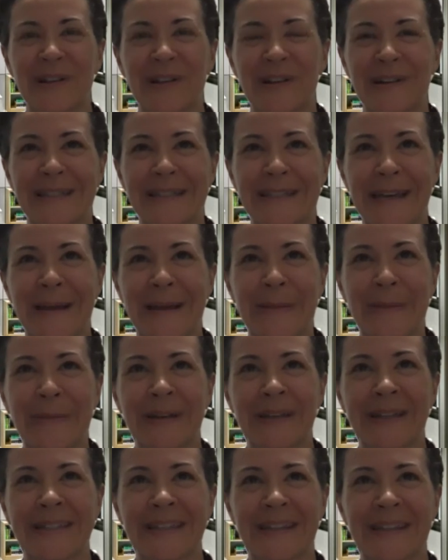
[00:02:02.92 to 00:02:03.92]
time
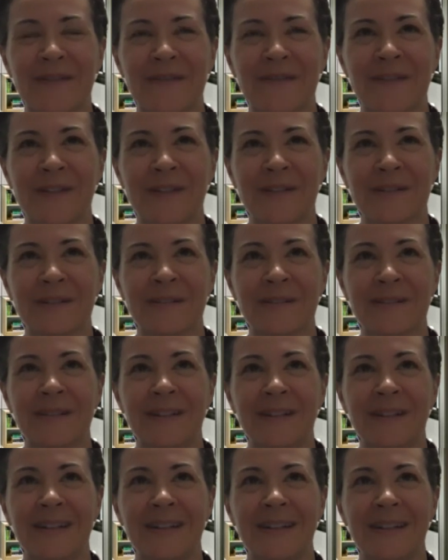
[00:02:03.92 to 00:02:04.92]
because I
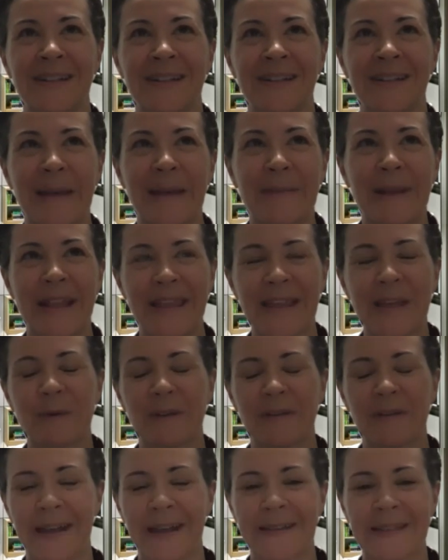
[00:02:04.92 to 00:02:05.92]
think we've
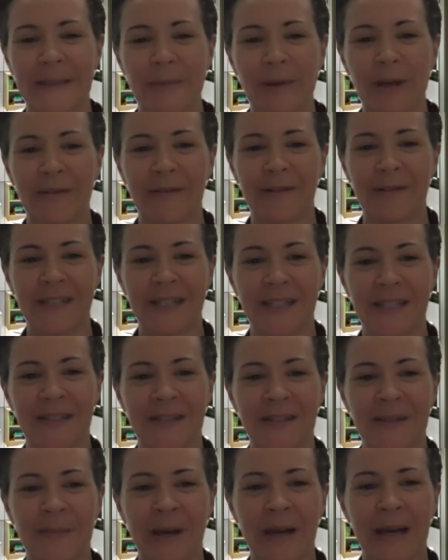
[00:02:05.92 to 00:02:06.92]
had some conversations
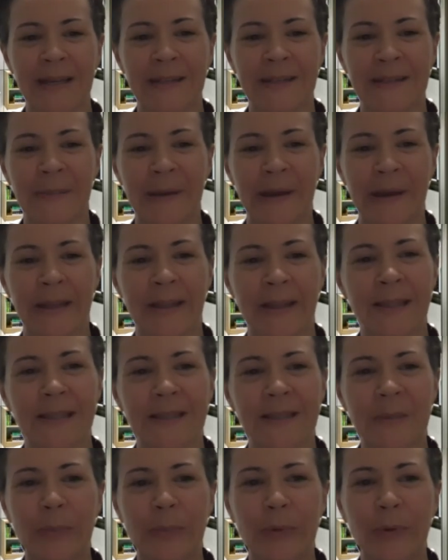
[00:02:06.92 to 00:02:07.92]
among us about, at
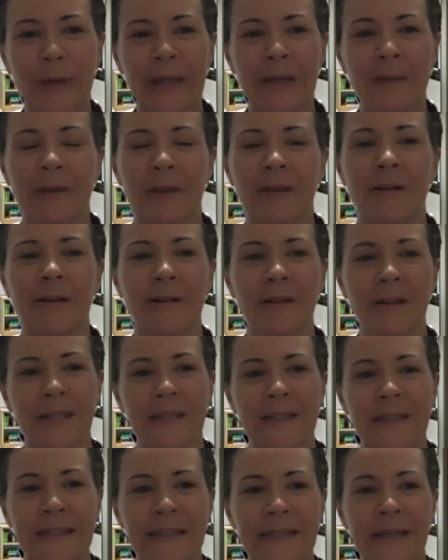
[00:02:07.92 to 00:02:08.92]
this point, with all
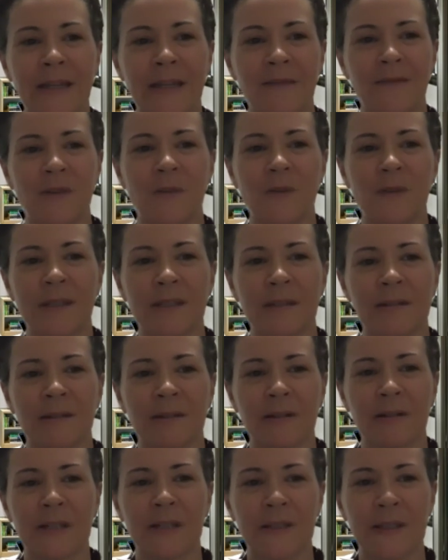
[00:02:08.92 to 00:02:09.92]
he's done, if you still are
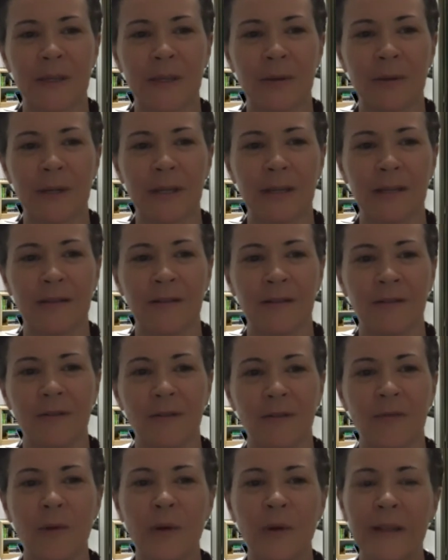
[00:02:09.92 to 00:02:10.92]
considering
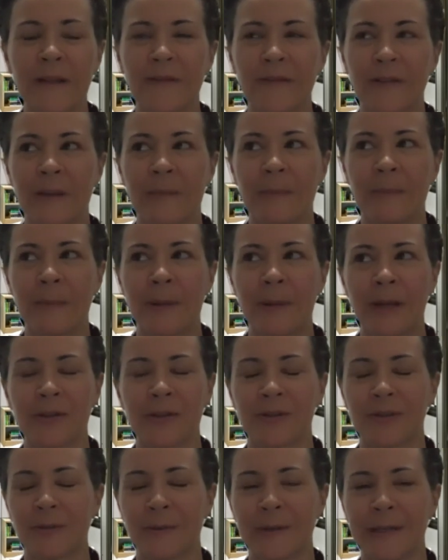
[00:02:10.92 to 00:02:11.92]
voting for him, I'm not
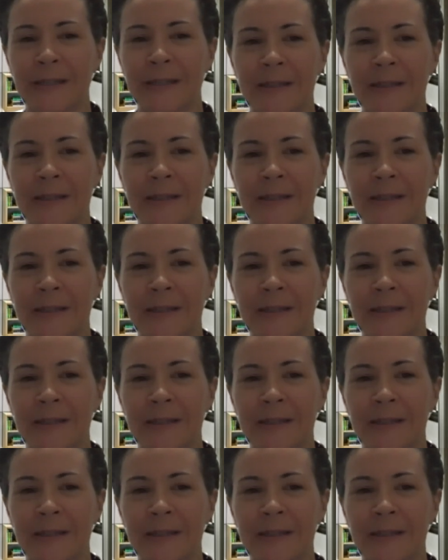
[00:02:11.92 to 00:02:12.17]
sure what